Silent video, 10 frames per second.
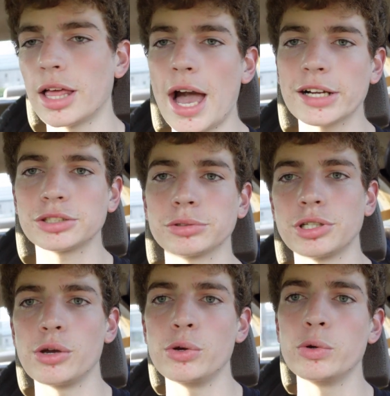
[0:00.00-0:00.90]
actual
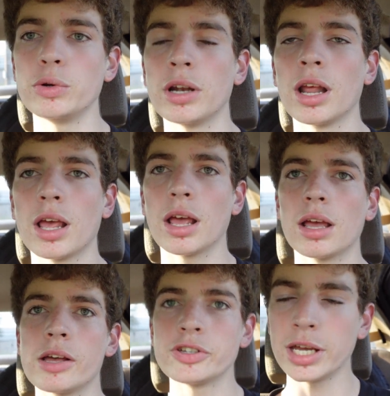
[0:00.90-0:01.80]

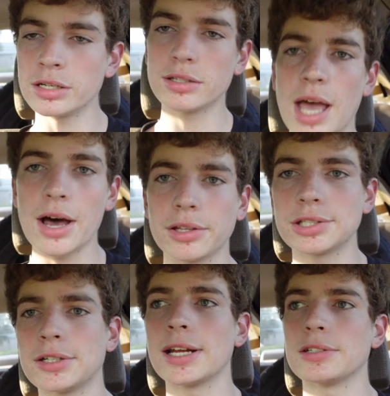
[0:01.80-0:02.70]
tune changes how the
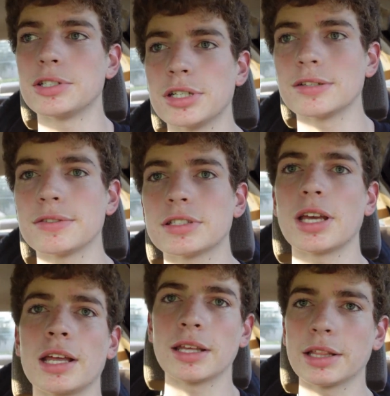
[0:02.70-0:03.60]
trans shifts
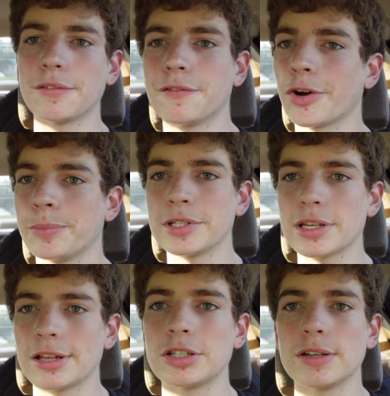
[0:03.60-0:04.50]
and like the firmness
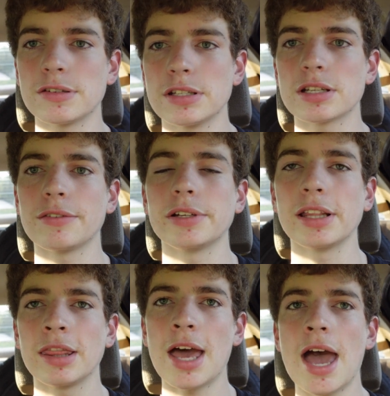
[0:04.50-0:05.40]
of the shifts and stuff
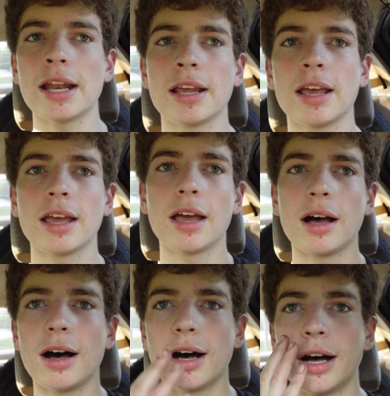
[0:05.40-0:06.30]
like that.
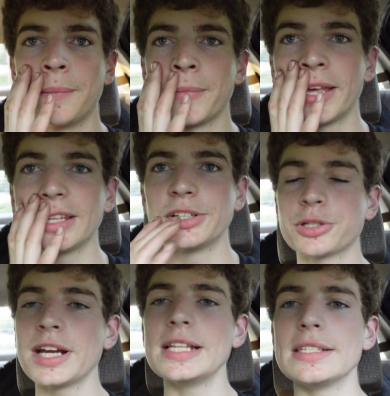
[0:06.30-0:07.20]
The
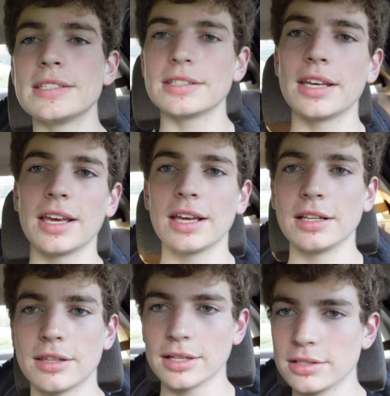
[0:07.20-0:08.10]
trans
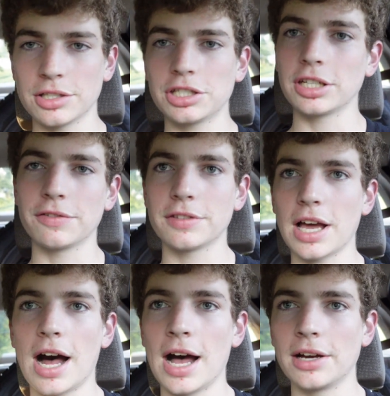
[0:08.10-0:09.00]
doesn't shift,
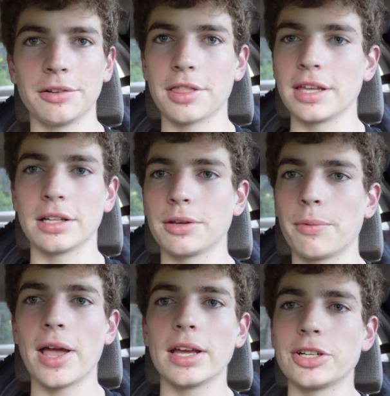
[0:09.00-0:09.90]
I don't think, the
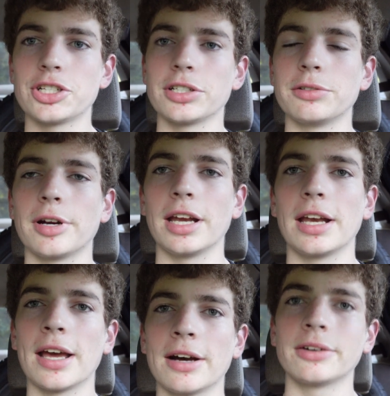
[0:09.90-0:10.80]
way it should right
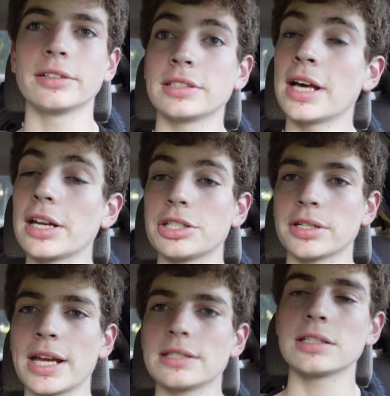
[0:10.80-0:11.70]
now. It's not a
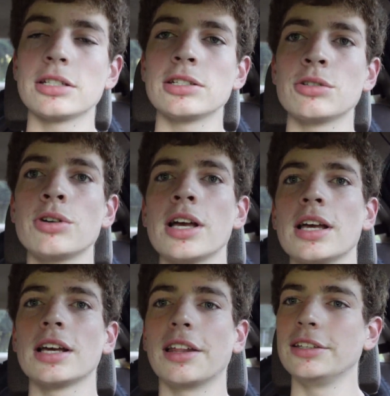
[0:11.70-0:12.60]
trans issue.
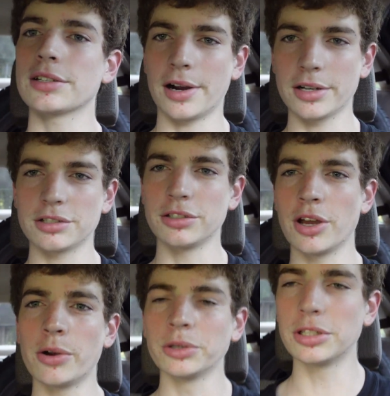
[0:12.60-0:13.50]
These cars are
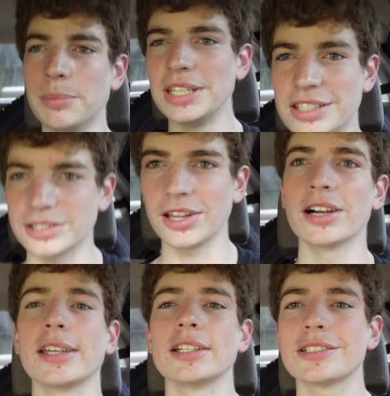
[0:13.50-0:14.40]
known to be
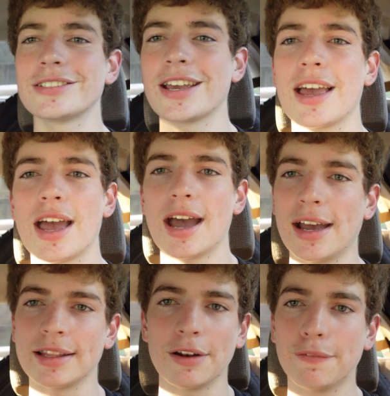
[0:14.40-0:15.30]
sluggish
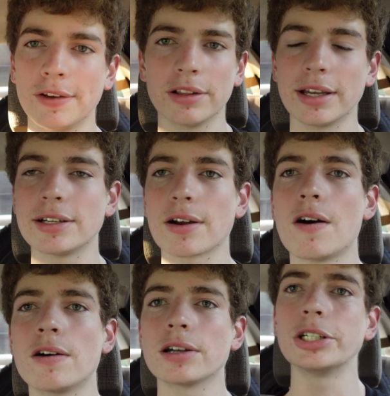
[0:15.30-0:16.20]
and then feel like you're
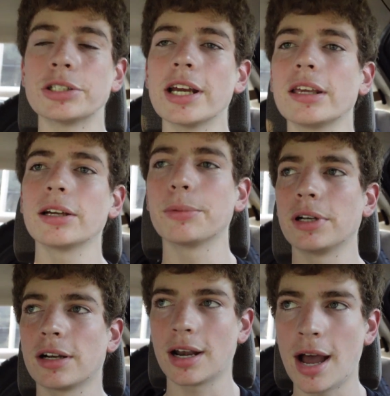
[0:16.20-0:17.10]
hauling a trailer when
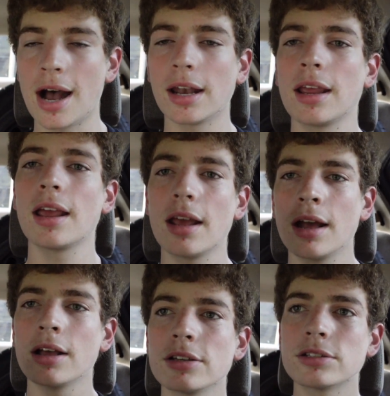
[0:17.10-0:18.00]
you're not.
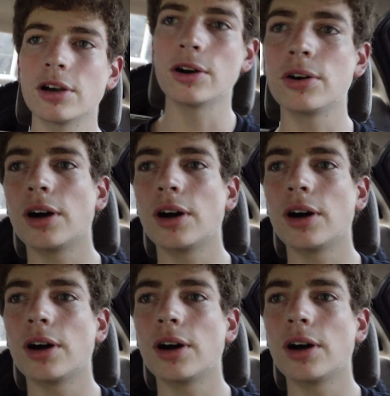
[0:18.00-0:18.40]
So